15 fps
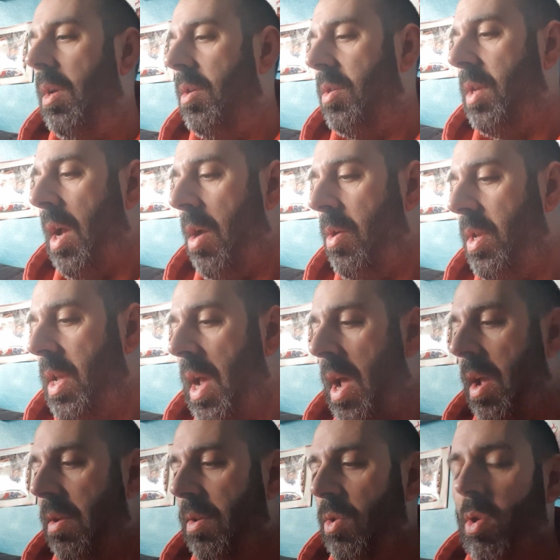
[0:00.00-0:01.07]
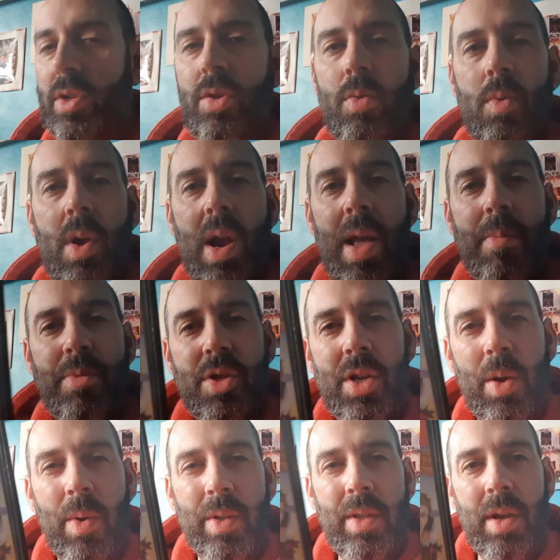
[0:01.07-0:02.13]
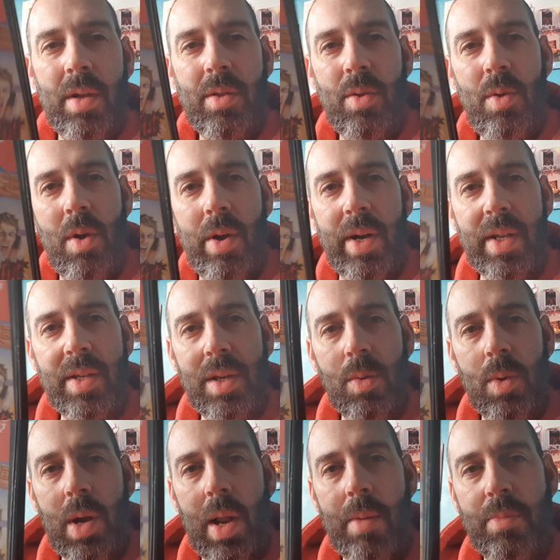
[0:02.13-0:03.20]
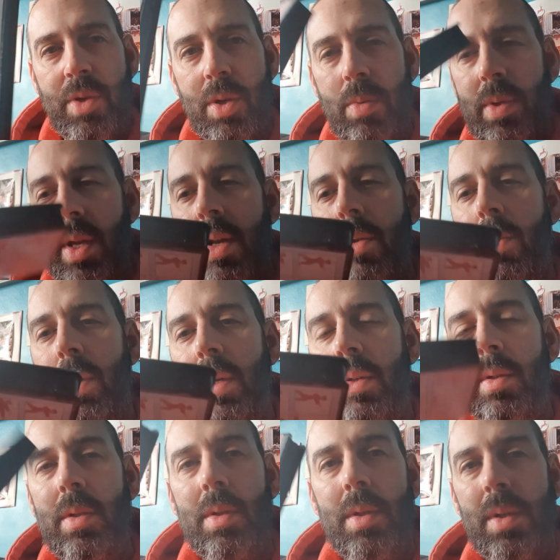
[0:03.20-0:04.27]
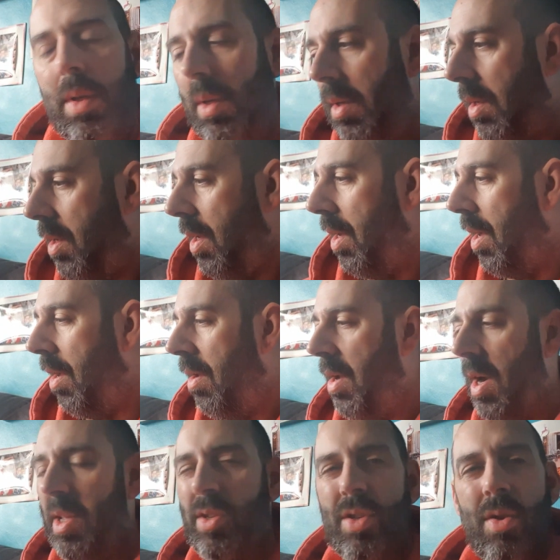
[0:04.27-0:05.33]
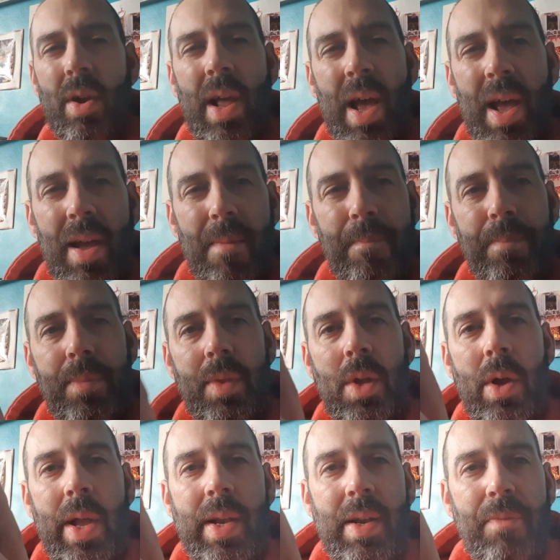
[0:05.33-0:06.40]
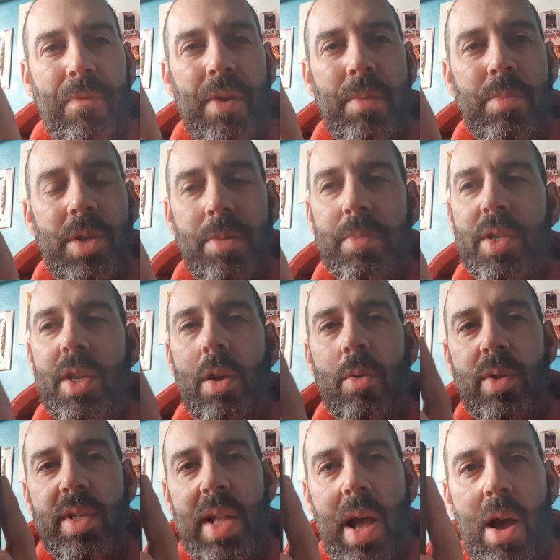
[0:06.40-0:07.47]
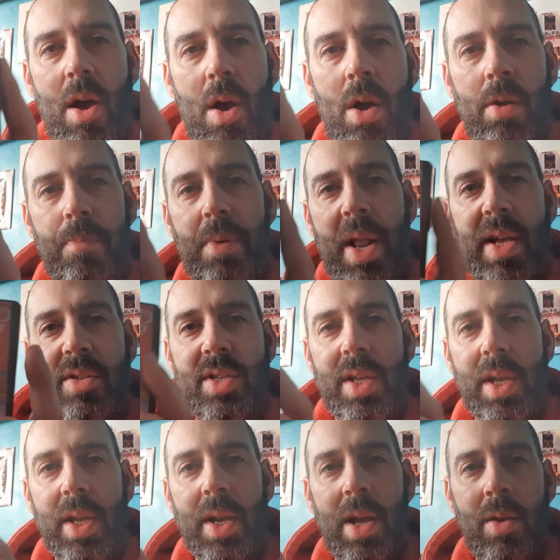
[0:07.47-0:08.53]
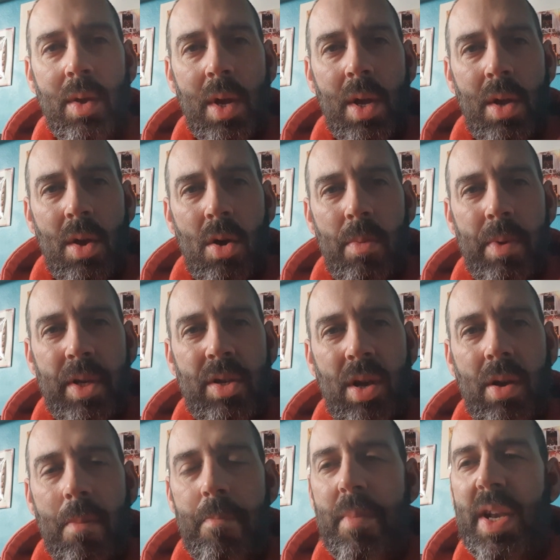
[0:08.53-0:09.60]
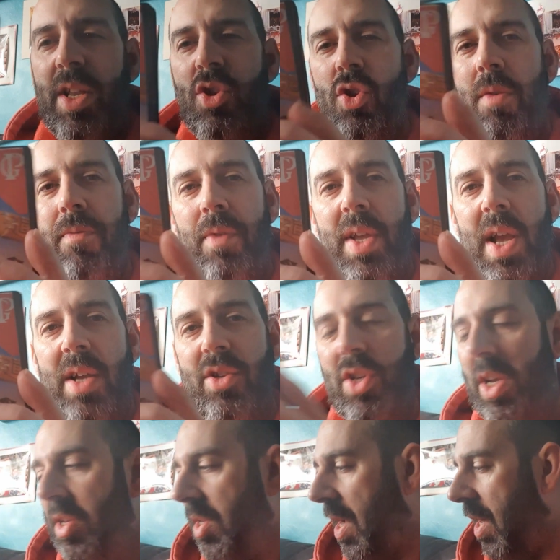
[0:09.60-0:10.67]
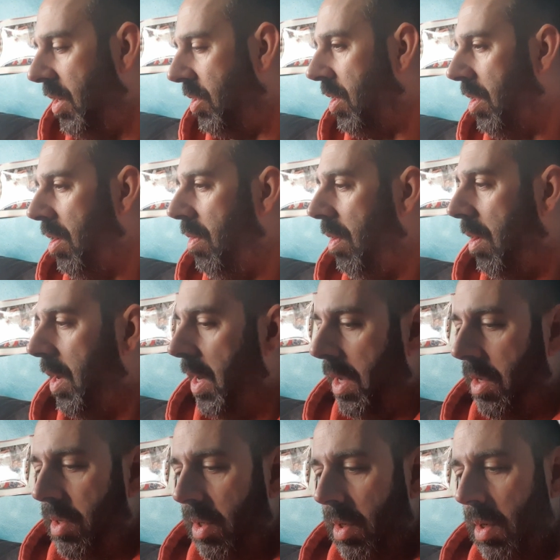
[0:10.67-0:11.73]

So, yeah, nice little clamshell. I do like these little clamshells, they're nice. Yeah, and it's not that like flimsy material, it's that hard plastic, you know, almost like a miniature VHS case. I do like these.